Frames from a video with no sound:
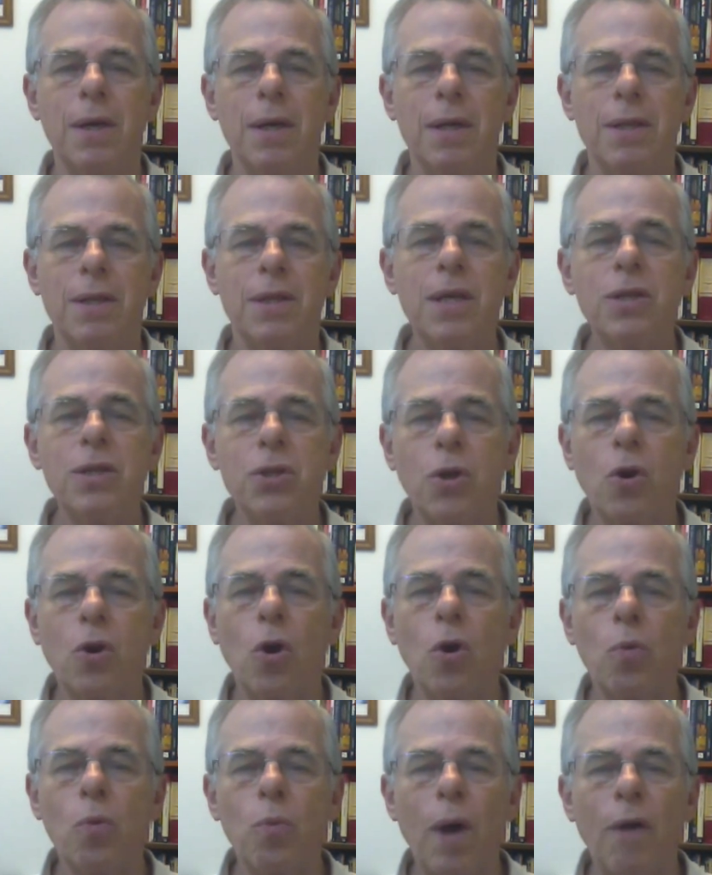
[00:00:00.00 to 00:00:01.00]
This
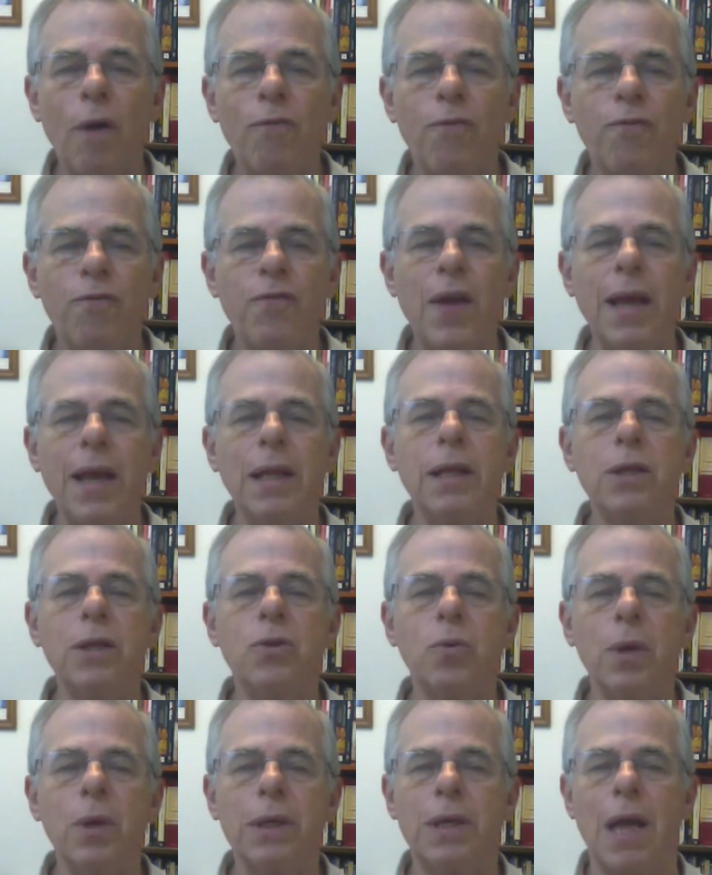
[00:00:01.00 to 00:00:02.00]
occurred while failing
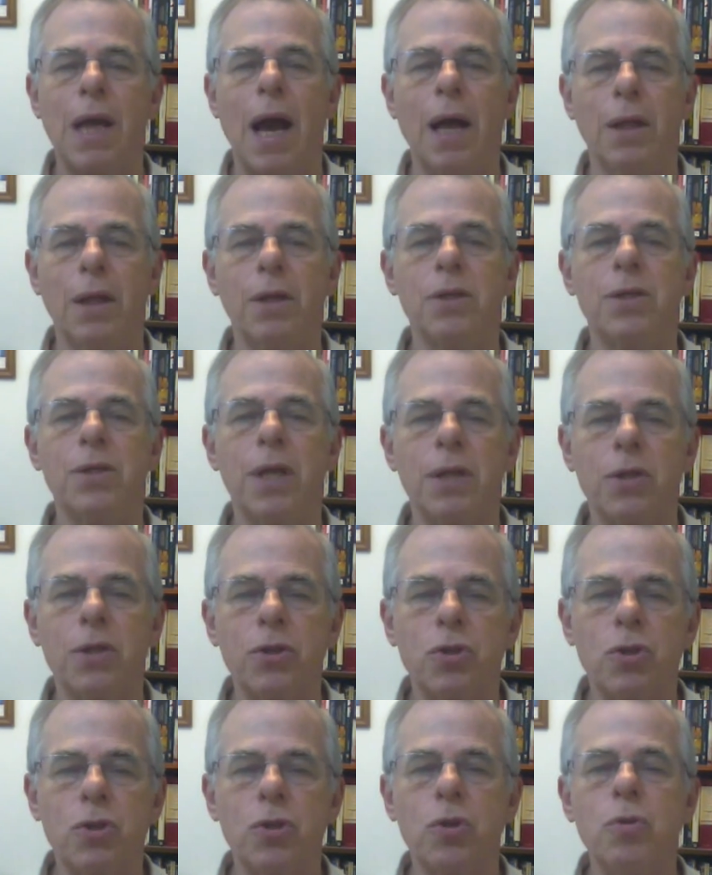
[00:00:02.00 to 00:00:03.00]
to acknowledge that
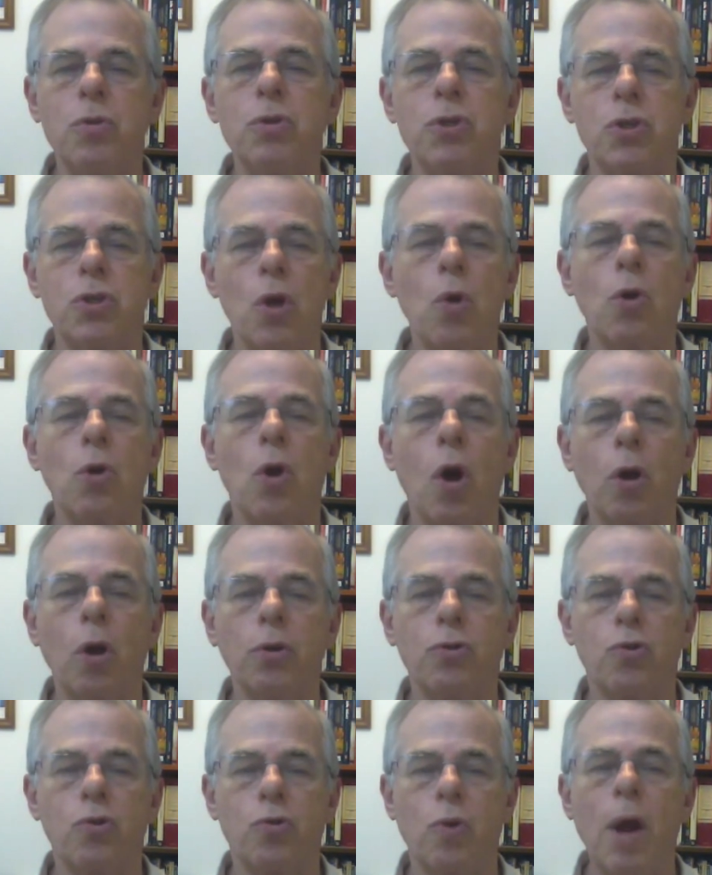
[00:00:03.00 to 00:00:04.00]
the Jews'
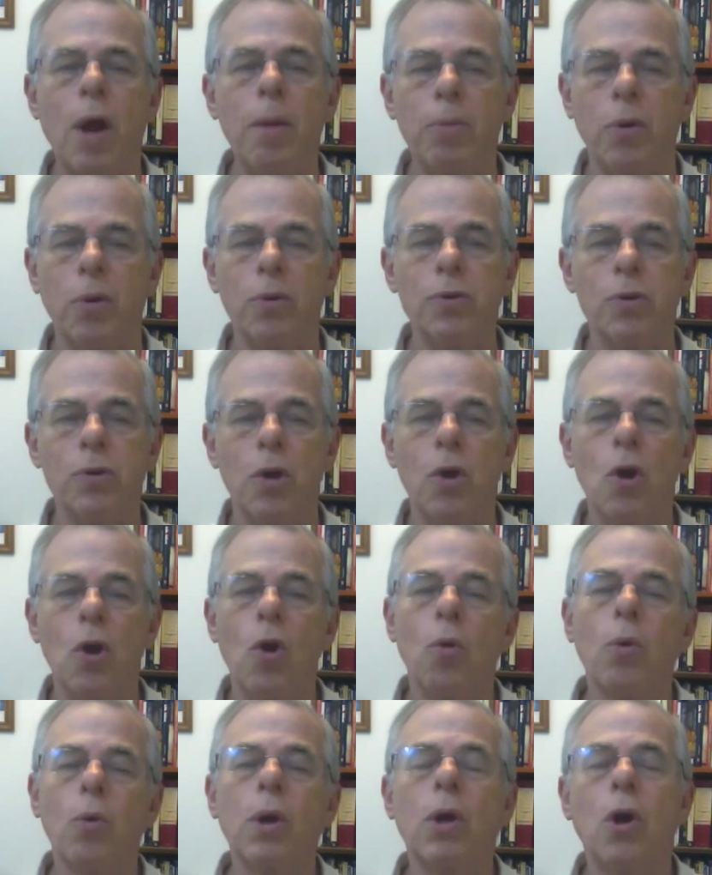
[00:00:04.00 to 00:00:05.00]
so-called troubles
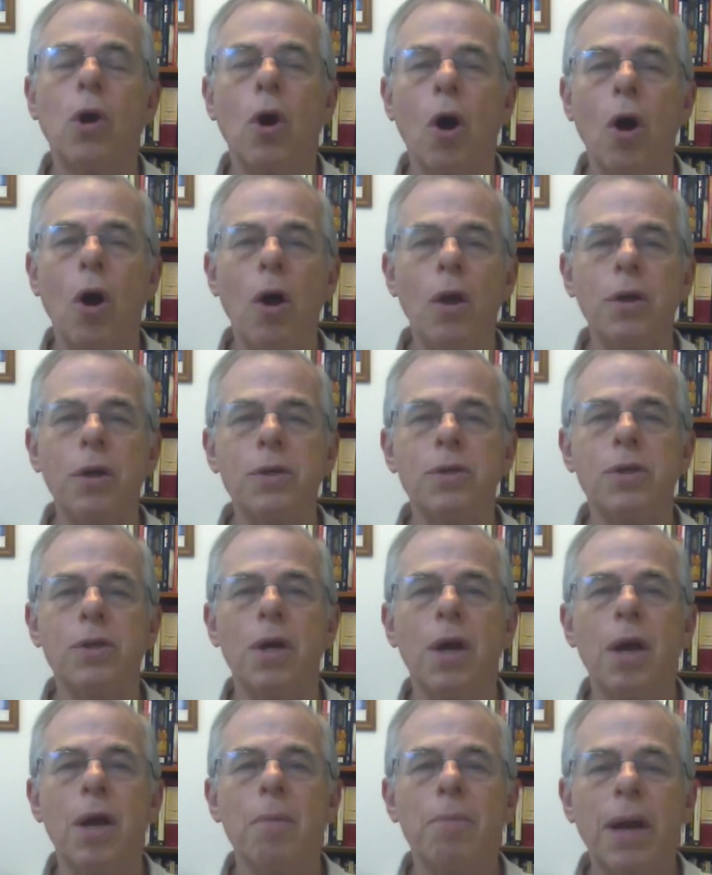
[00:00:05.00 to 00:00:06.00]
were caused
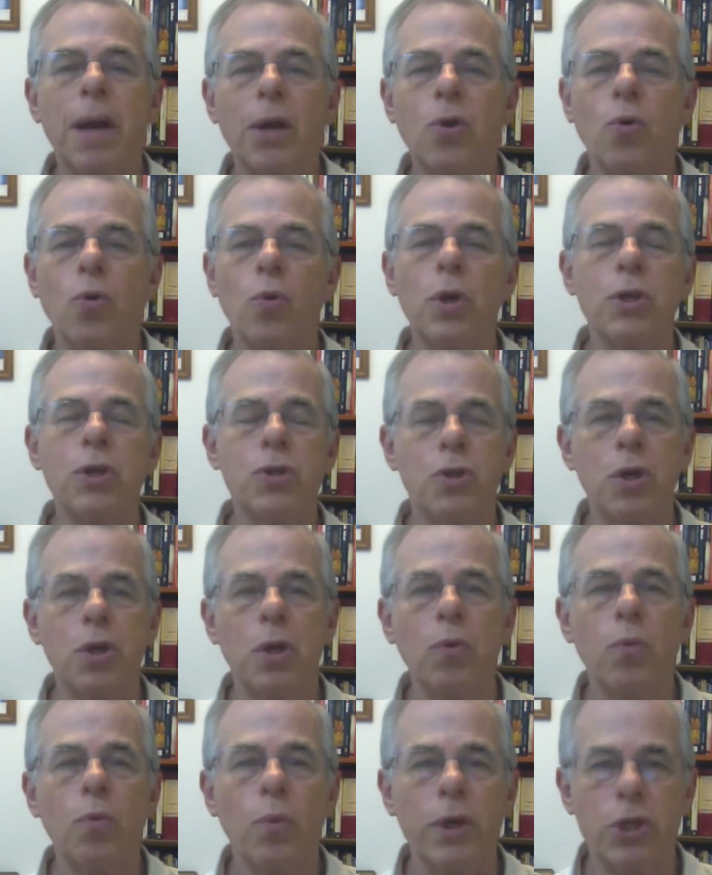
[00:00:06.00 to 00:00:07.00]
by
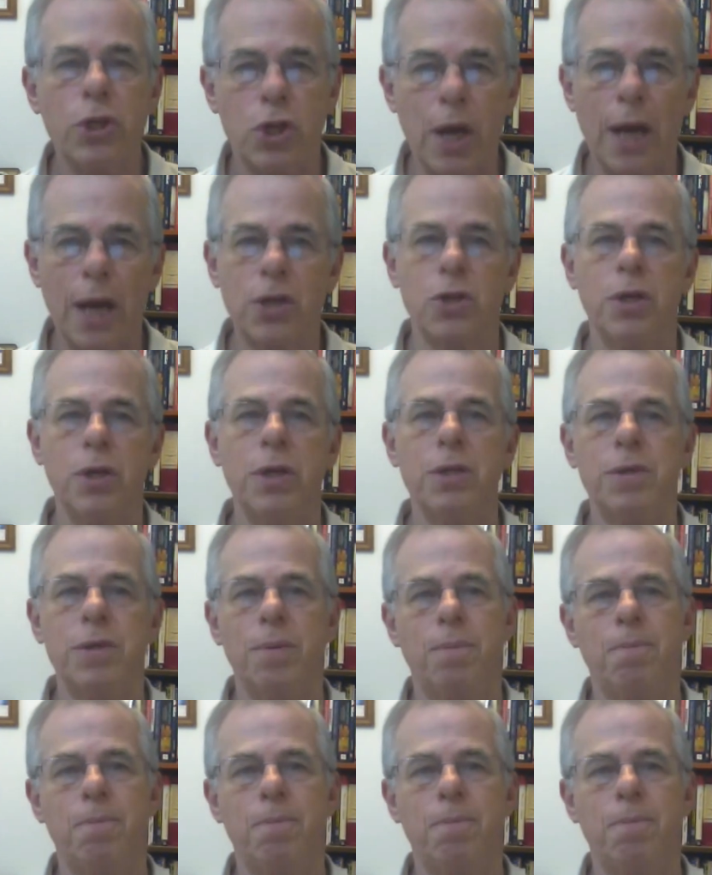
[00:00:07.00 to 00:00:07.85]
Christian rejectionism.